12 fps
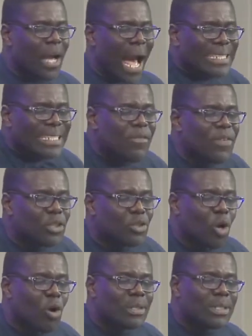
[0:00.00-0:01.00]
as living
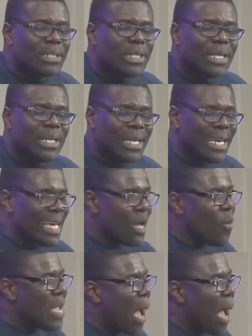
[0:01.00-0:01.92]
stones, we are